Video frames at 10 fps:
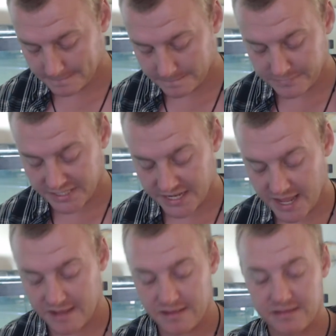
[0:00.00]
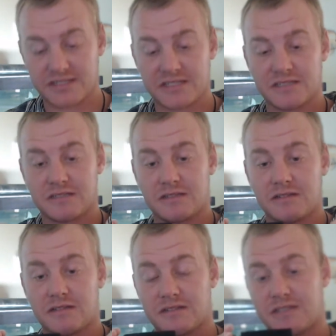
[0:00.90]
But yeah, this is
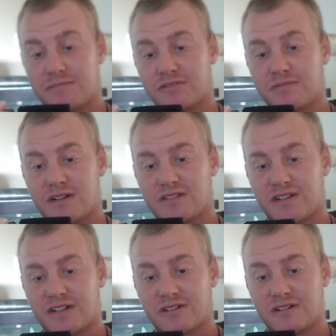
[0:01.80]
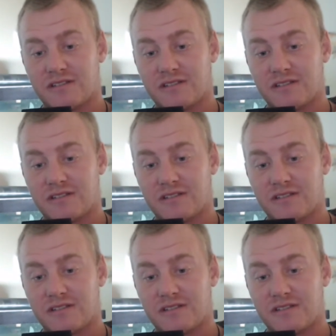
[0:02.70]
a simple sponge filter.